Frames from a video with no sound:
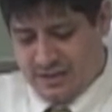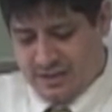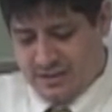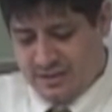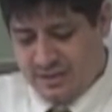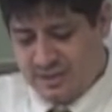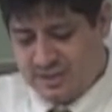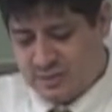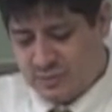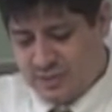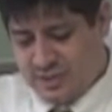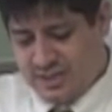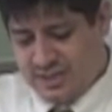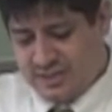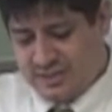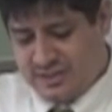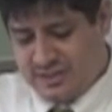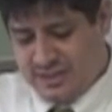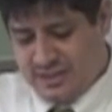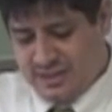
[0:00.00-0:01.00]
This
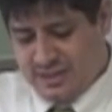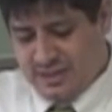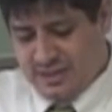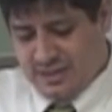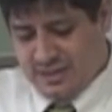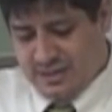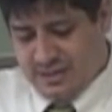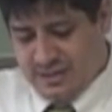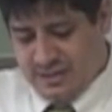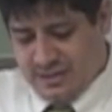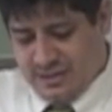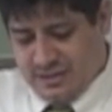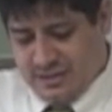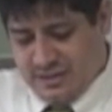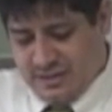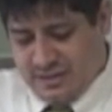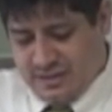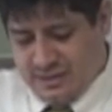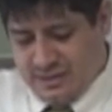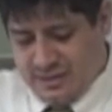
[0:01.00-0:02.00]
week,
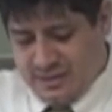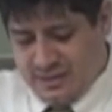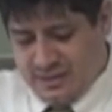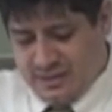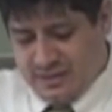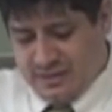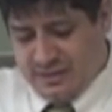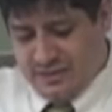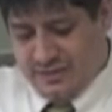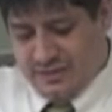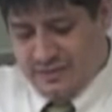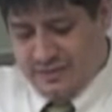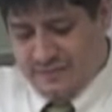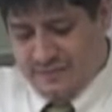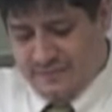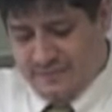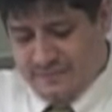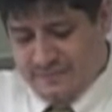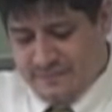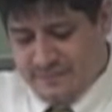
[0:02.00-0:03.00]
uh,
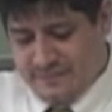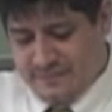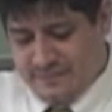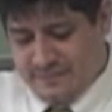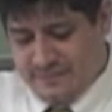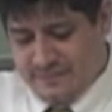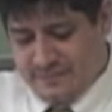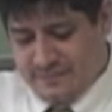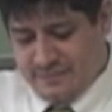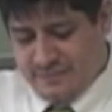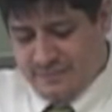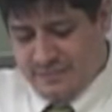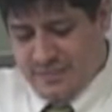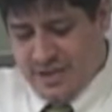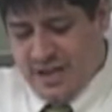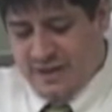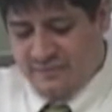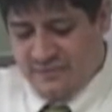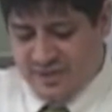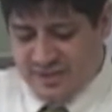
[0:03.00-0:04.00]

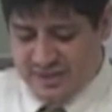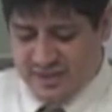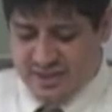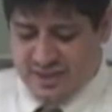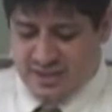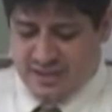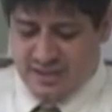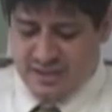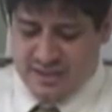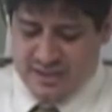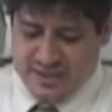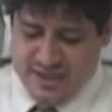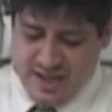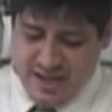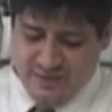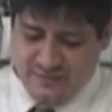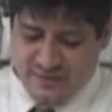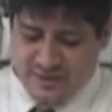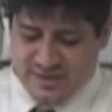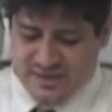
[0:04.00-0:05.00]
I visited, and then
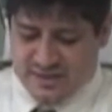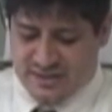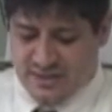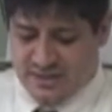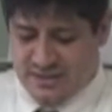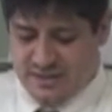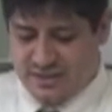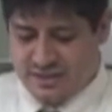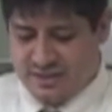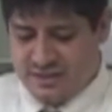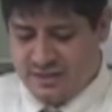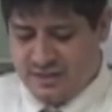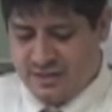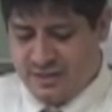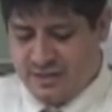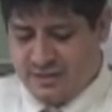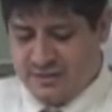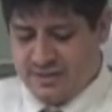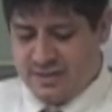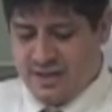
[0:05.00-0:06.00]
dad visited
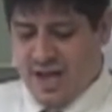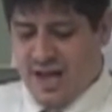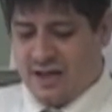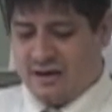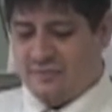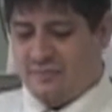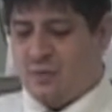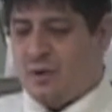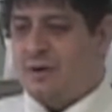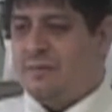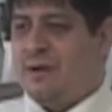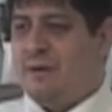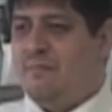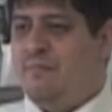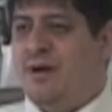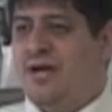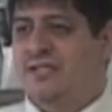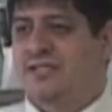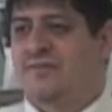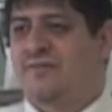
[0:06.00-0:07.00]
the dad of one of my
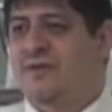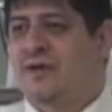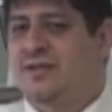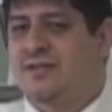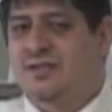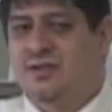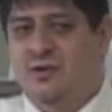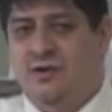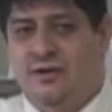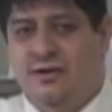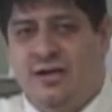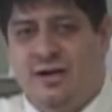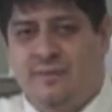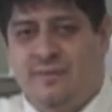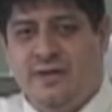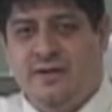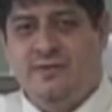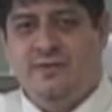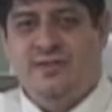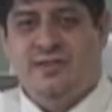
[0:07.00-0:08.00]
best friends growing
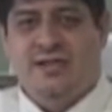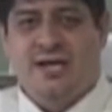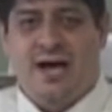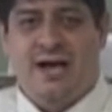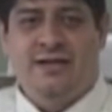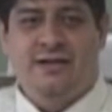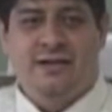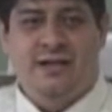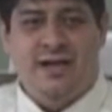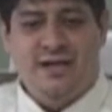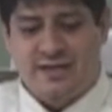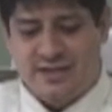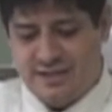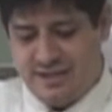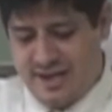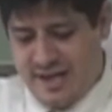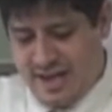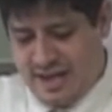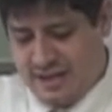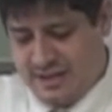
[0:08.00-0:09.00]
up. He was kind of like a
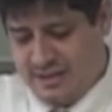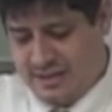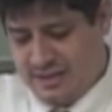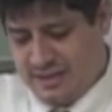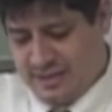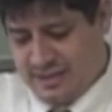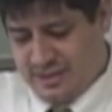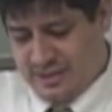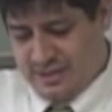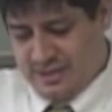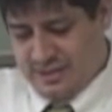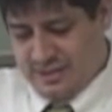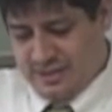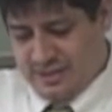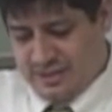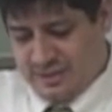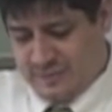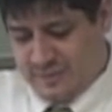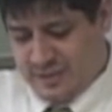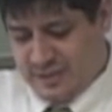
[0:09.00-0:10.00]
dad,
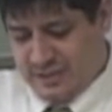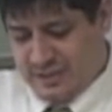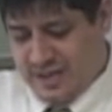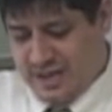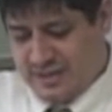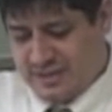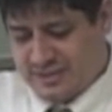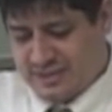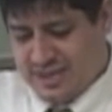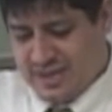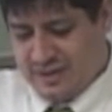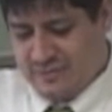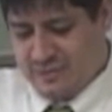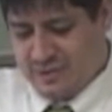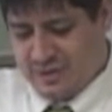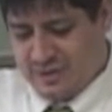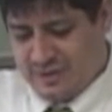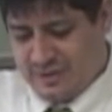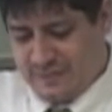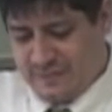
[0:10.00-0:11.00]
spent a lot of time
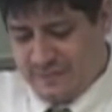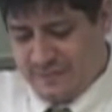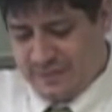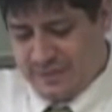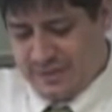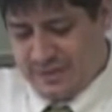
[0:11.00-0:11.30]
with him.